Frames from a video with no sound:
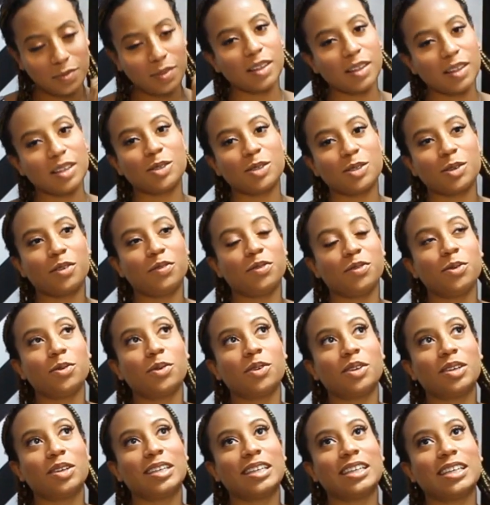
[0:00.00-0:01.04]
So if you
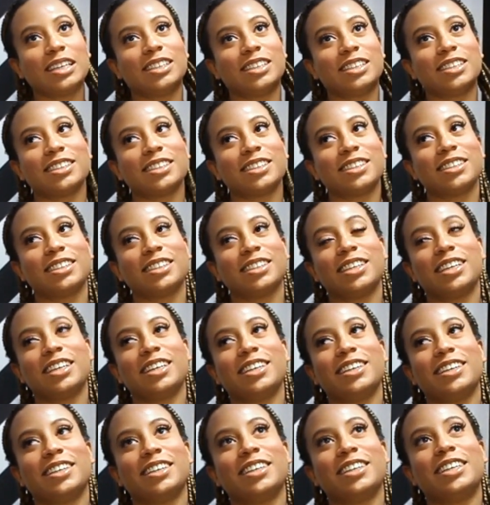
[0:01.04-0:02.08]
could,
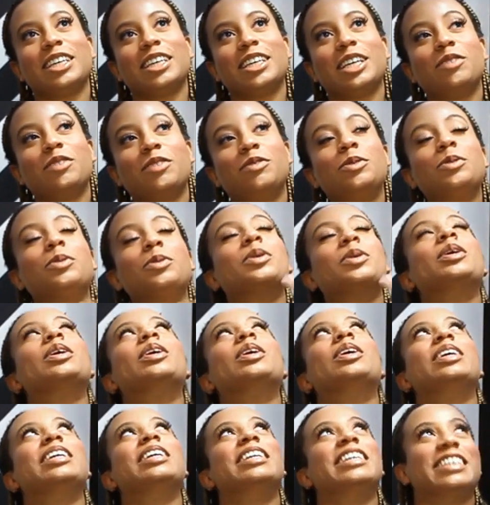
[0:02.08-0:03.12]
if you
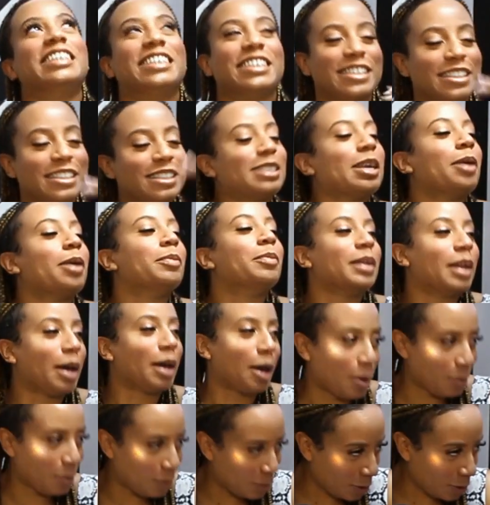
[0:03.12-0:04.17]
could sum it
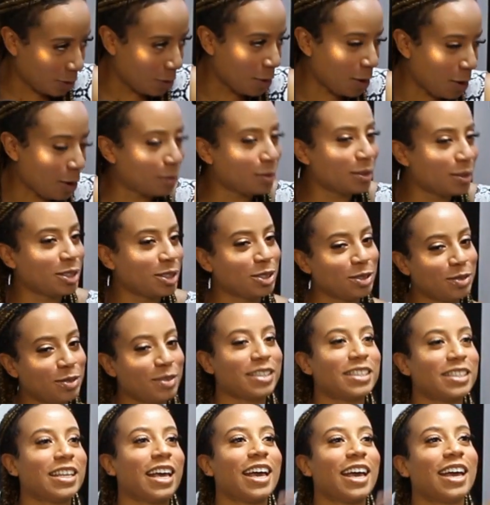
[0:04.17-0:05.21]
up, what hmm. would you
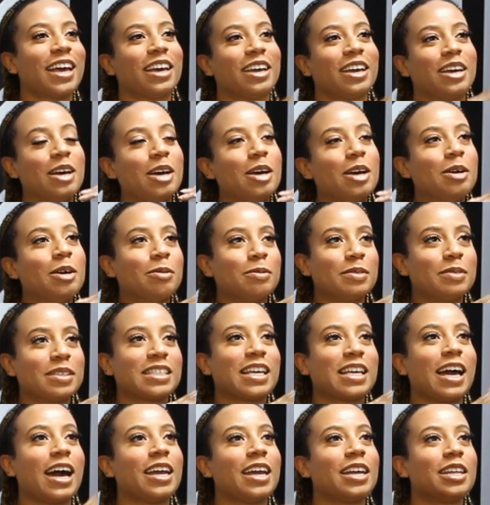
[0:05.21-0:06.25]
say was
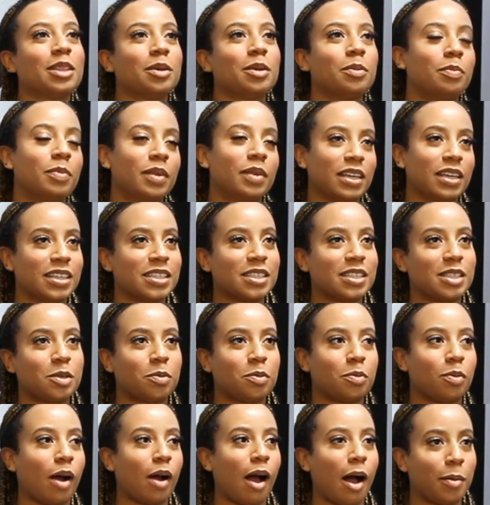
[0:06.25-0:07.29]
kind of the biggest
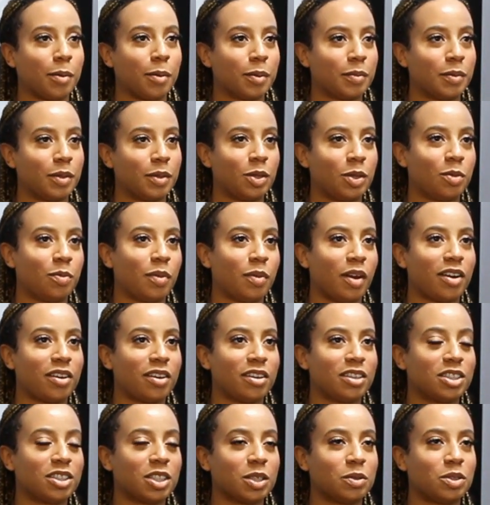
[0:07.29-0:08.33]
problem in your
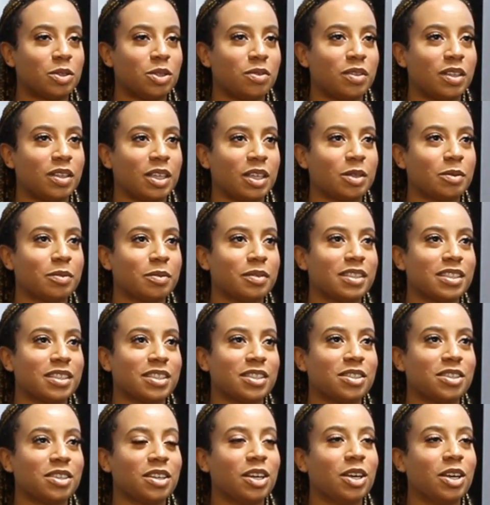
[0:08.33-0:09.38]
marriage? Like, do you think it
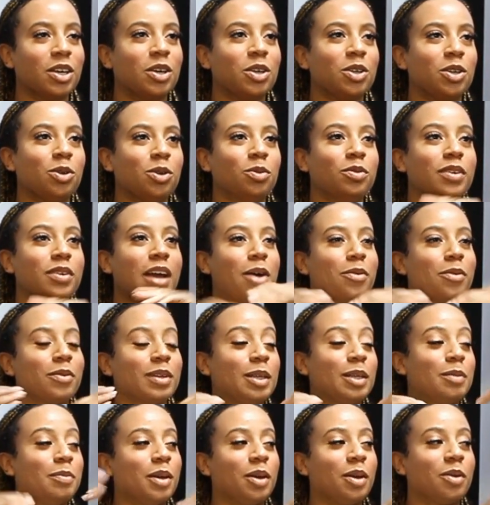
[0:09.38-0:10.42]
was you not really
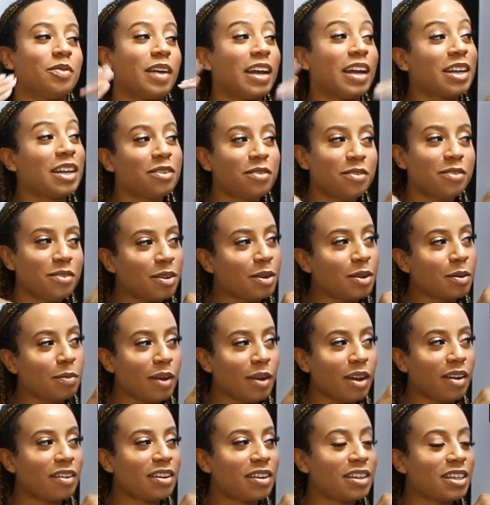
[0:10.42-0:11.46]
being ready for a
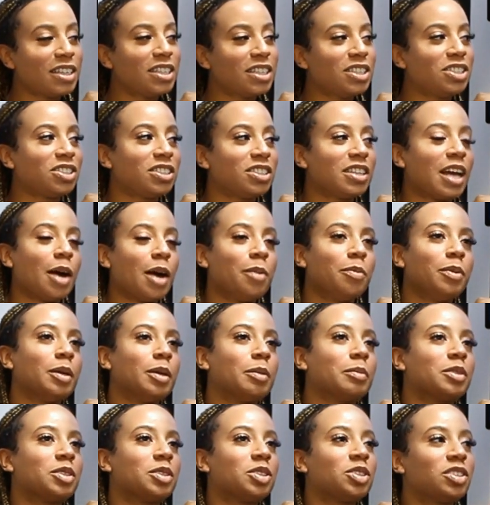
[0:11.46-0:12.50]
marriage and not being
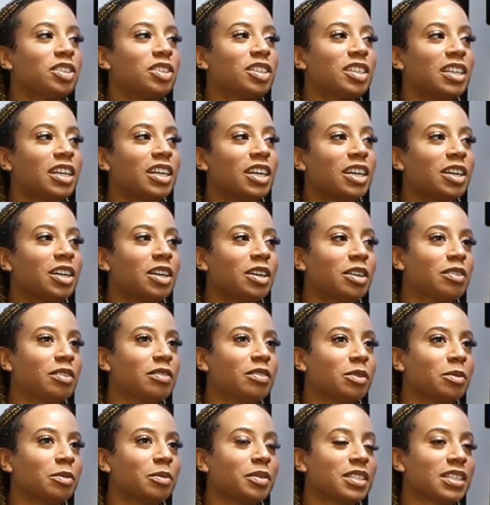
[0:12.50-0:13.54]
mature enough,
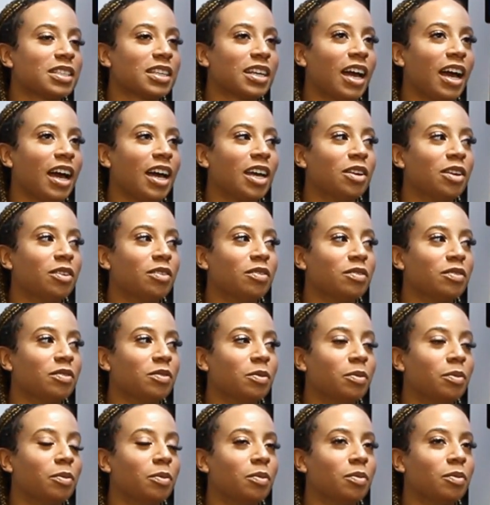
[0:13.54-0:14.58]
or was it kind of
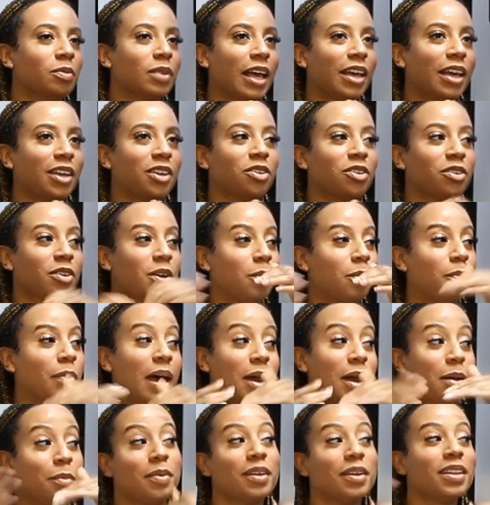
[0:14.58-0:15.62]
like your
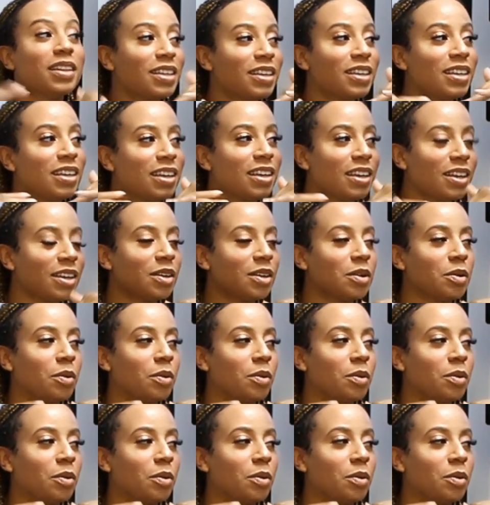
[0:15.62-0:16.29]
compatibility